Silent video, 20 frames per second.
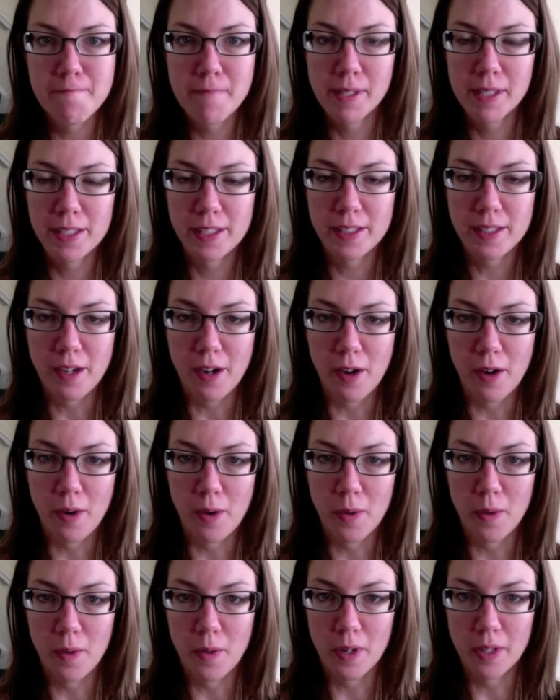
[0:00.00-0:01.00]

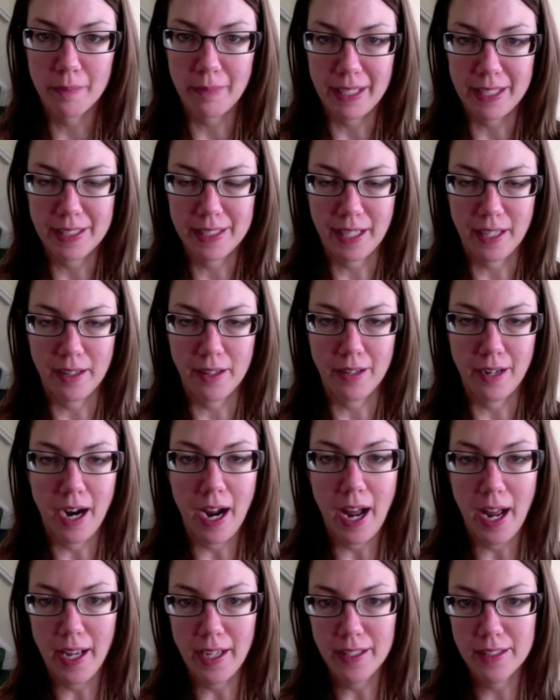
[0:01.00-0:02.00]
So my skin or
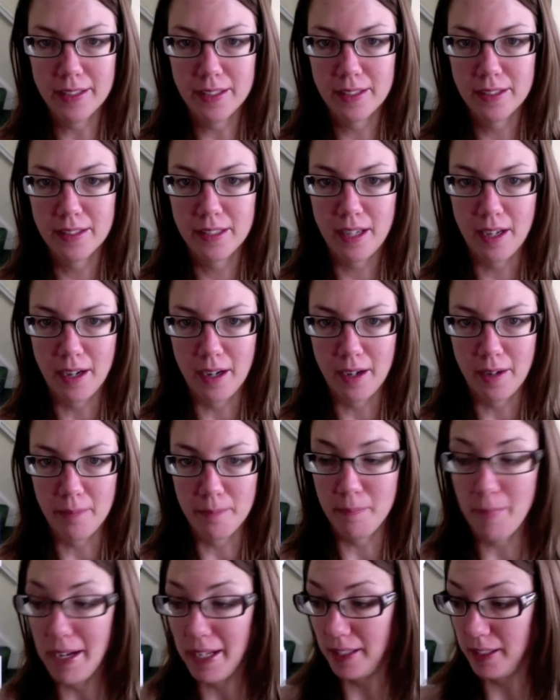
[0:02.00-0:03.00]
eyes.
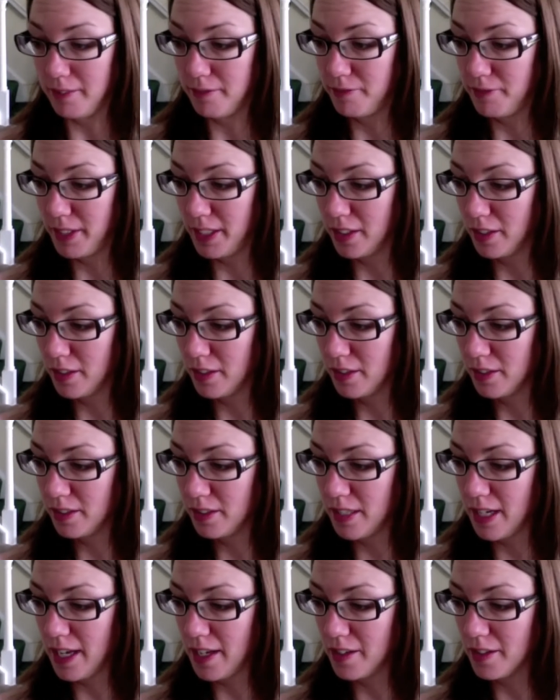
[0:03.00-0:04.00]
My
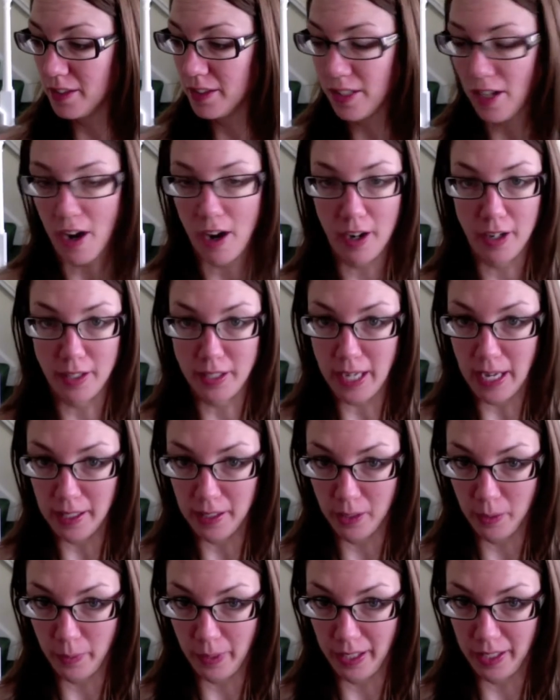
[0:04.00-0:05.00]
fingernails are
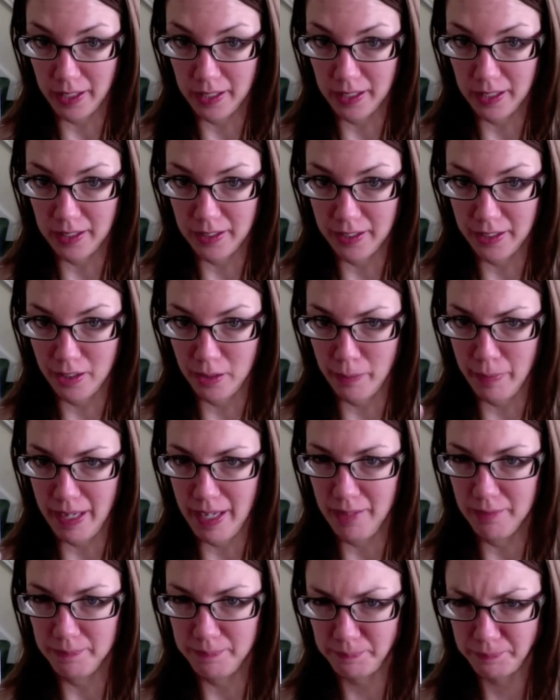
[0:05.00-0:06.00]
yellowing a little
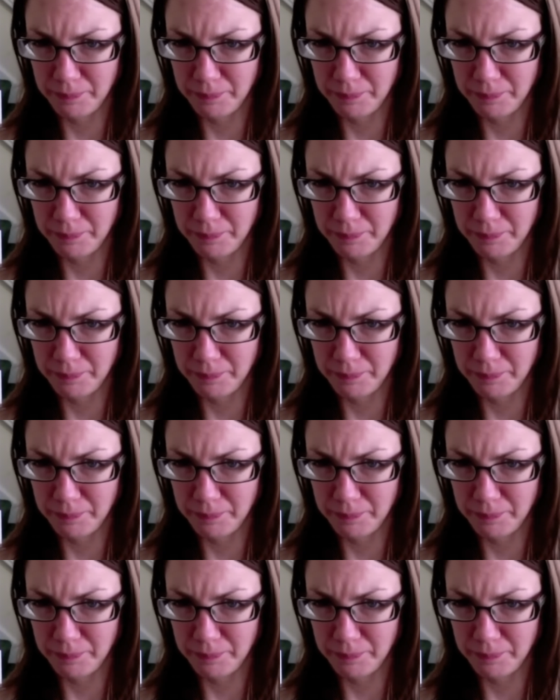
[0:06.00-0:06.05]
bit.